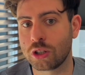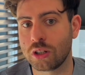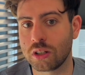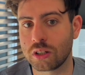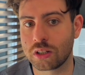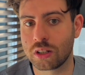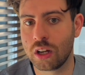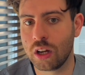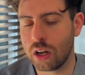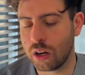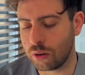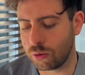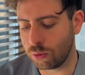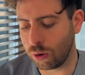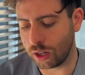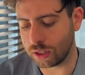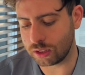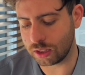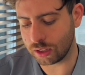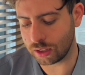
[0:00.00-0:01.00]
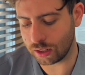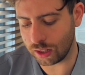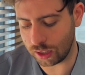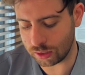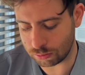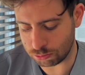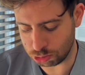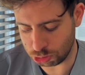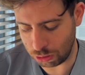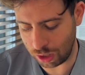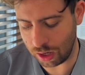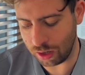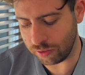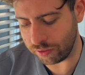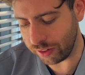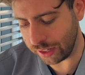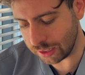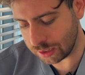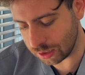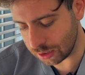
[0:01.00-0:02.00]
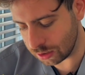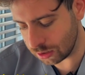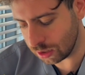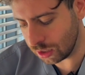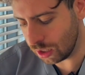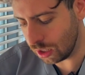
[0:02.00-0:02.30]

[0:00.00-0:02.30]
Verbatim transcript: this, writing that elevated